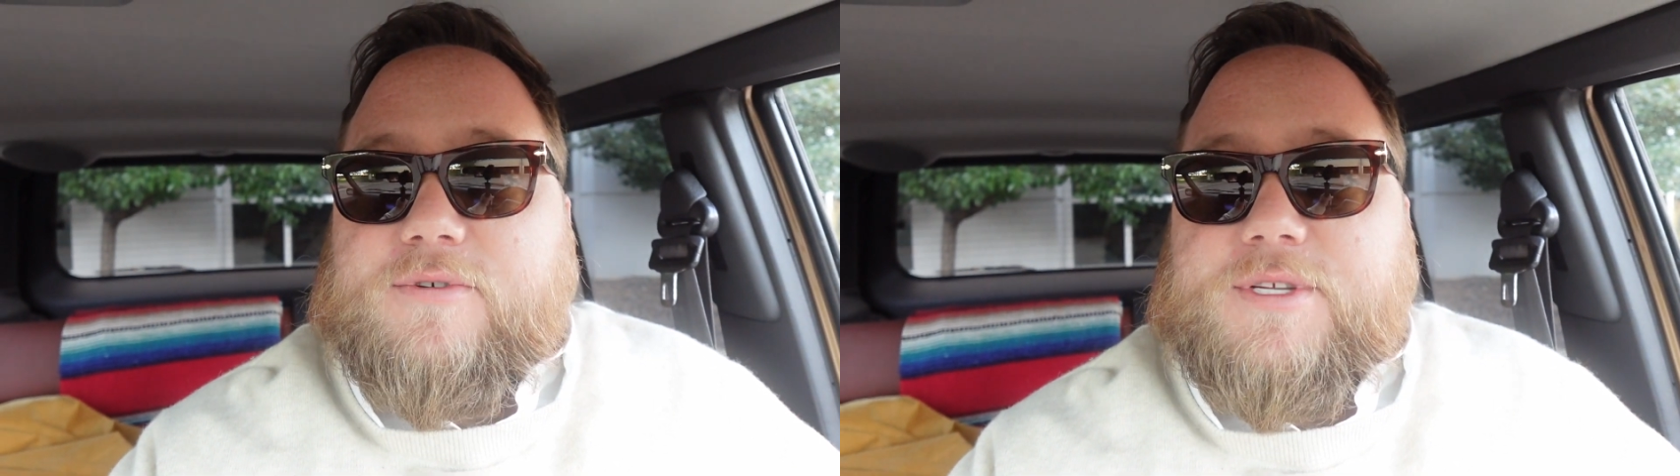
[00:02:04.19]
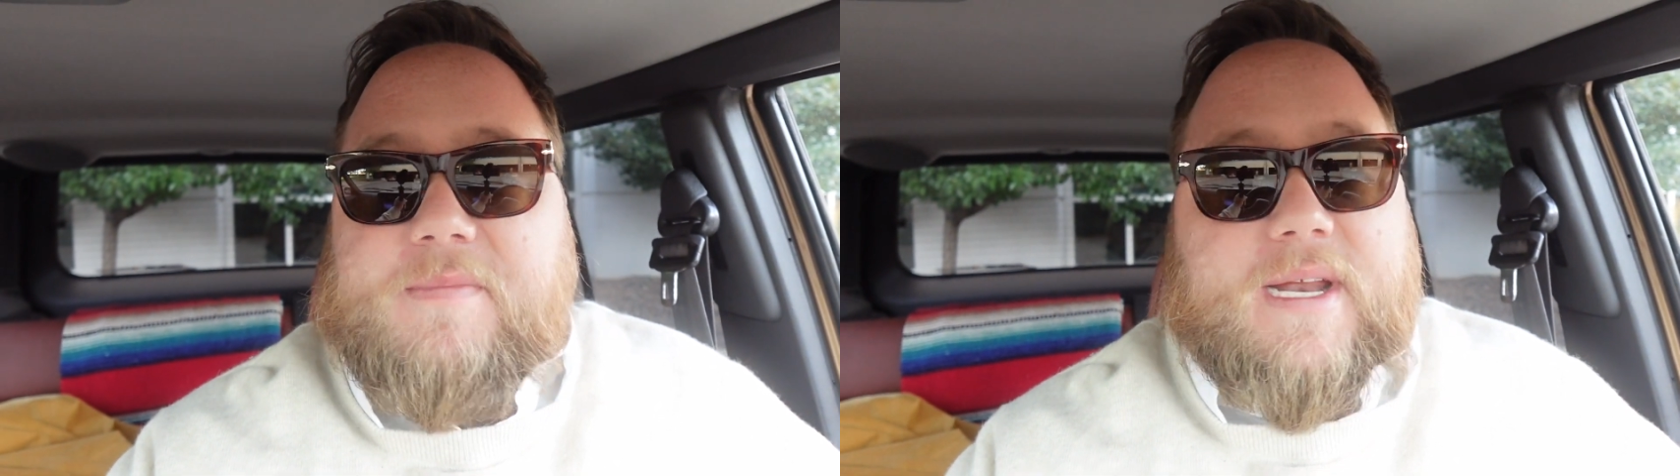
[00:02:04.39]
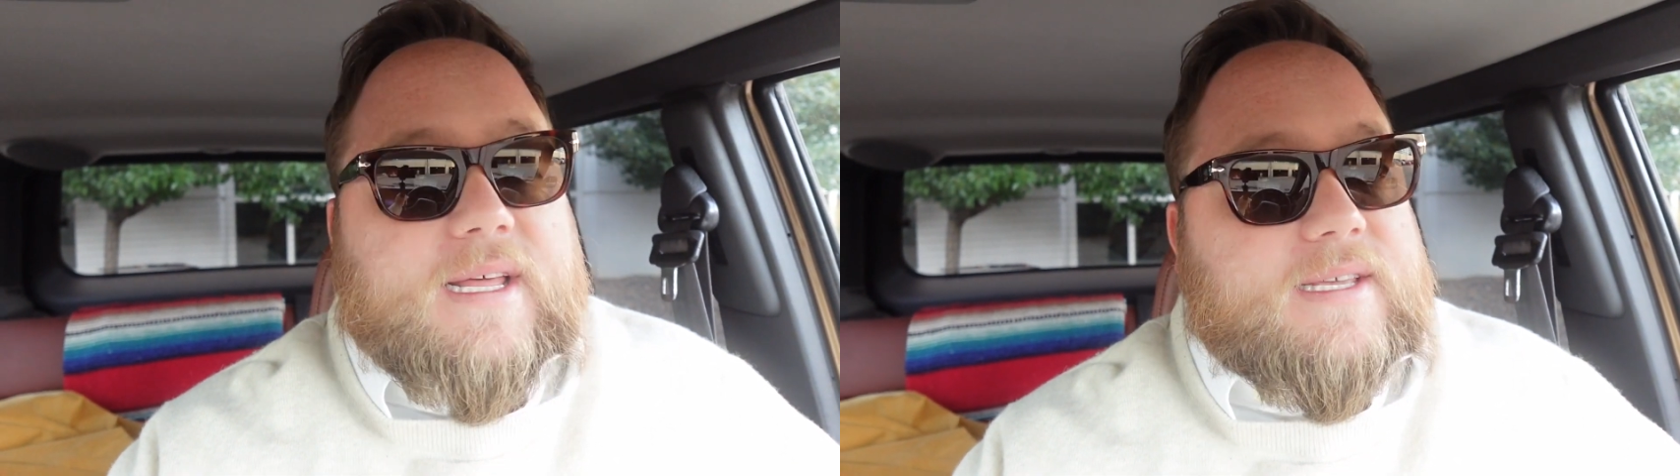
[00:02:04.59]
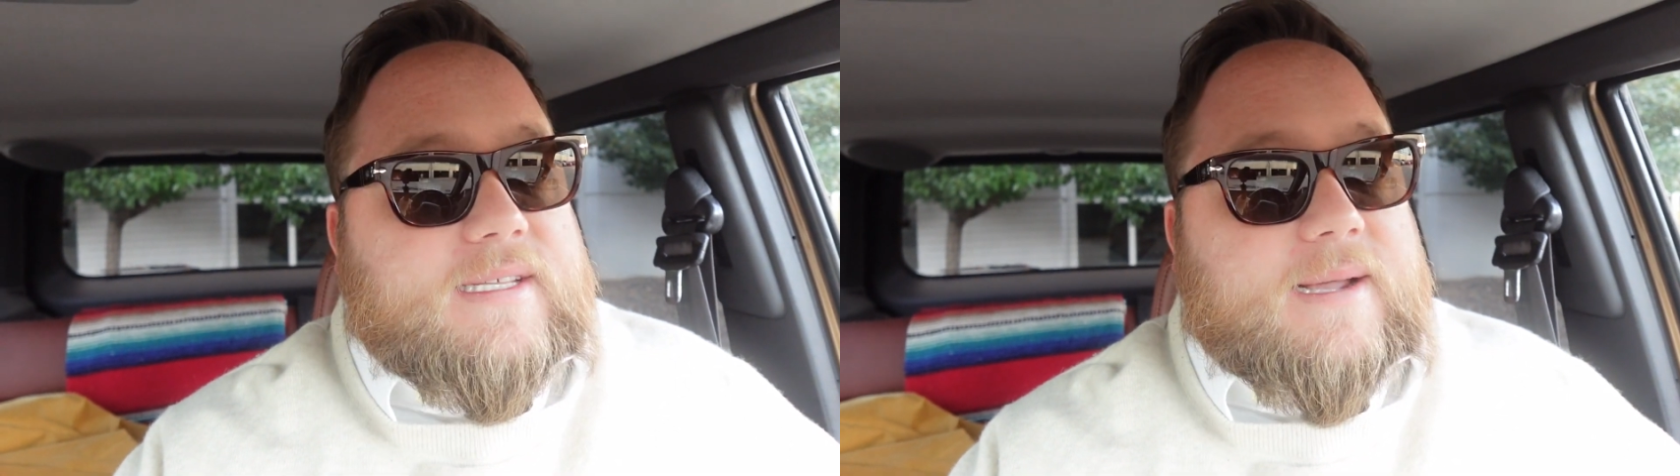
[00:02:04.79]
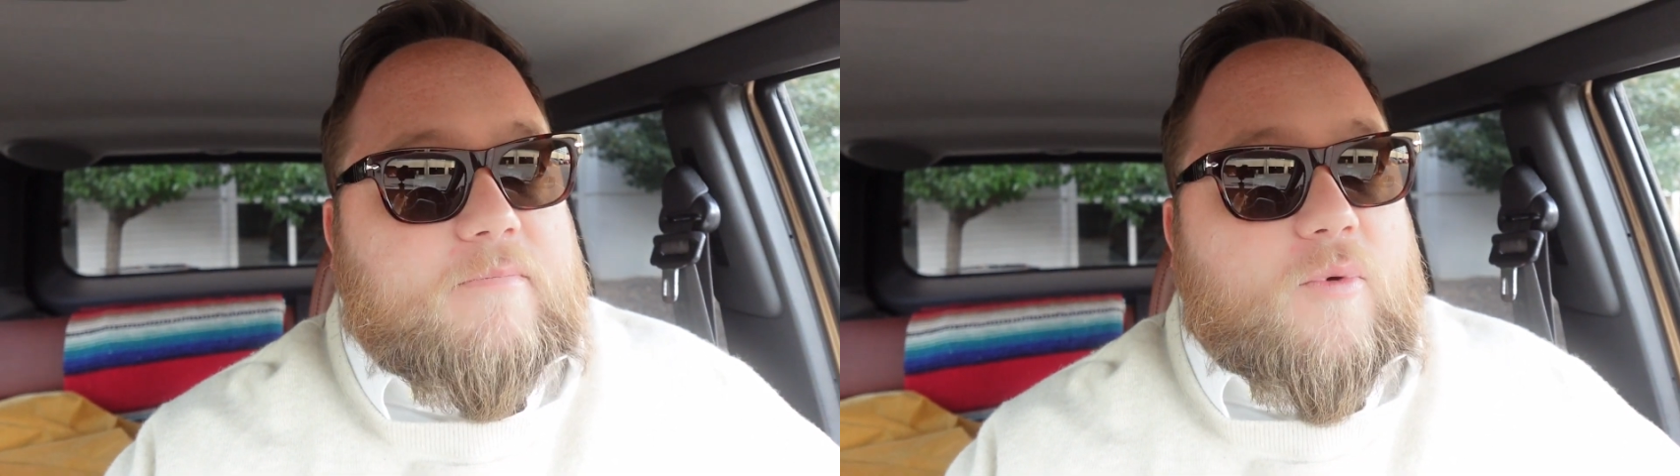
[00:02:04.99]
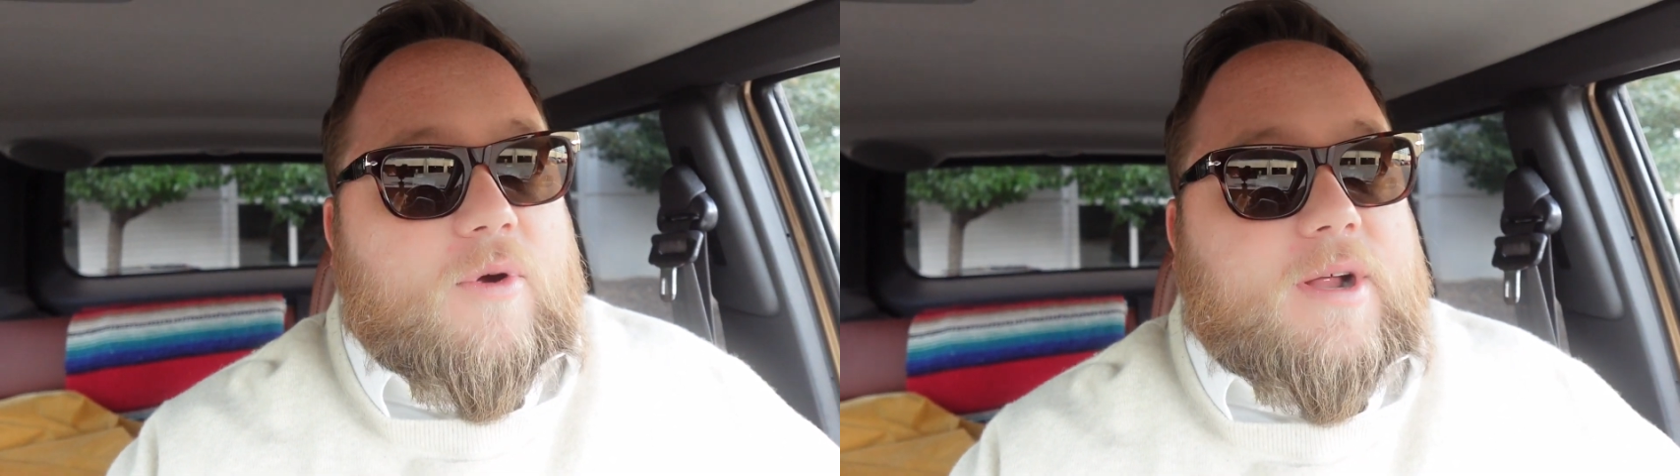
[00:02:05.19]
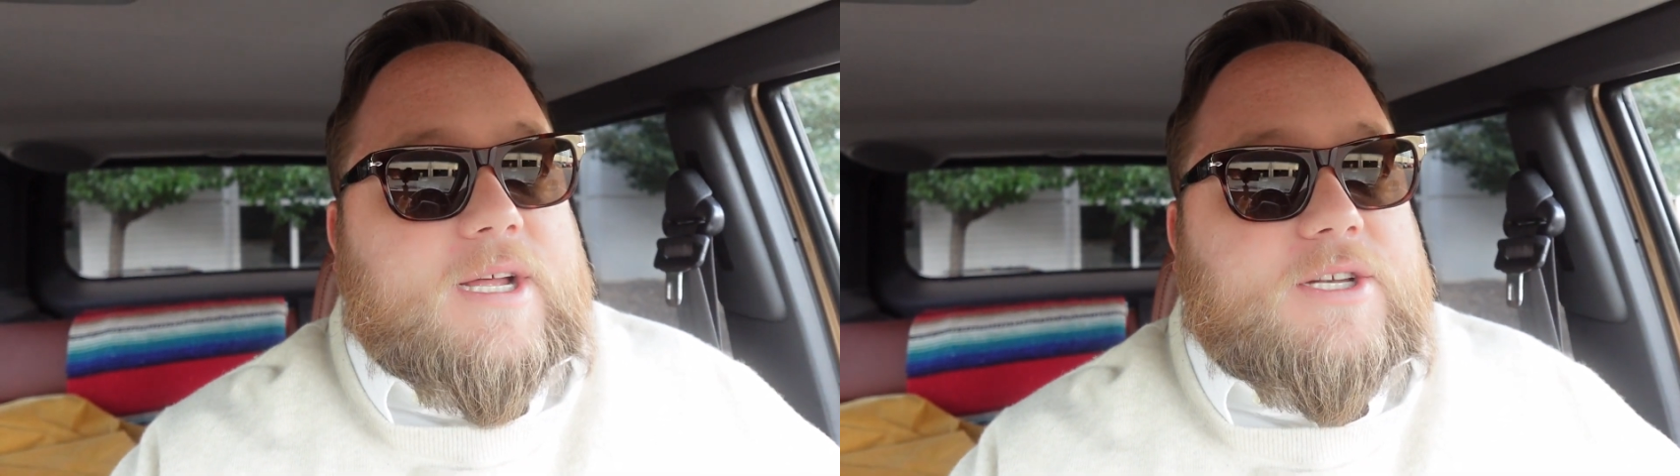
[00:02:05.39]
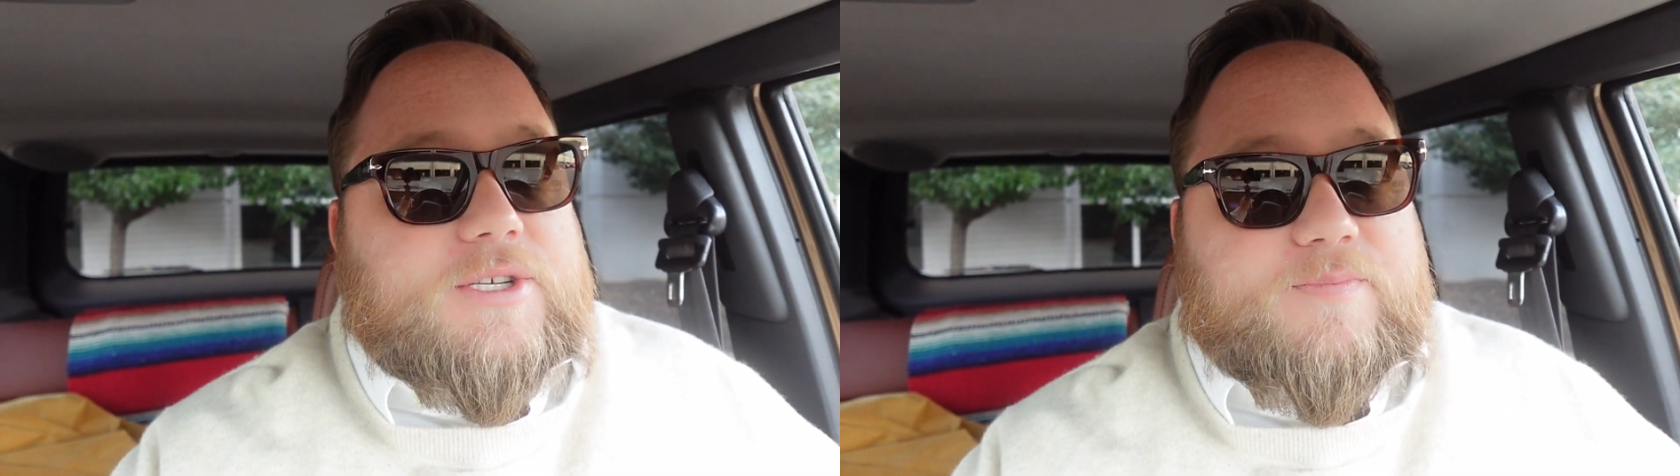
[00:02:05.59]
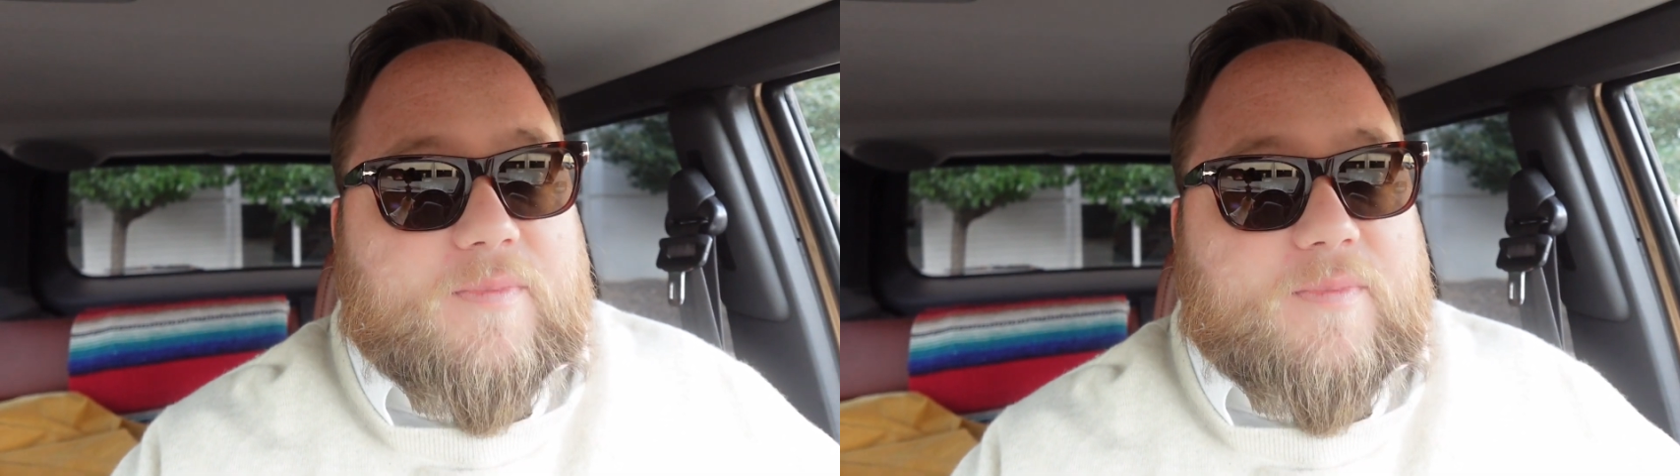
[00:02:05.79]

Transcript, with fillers: we're just meeting at this like mortgage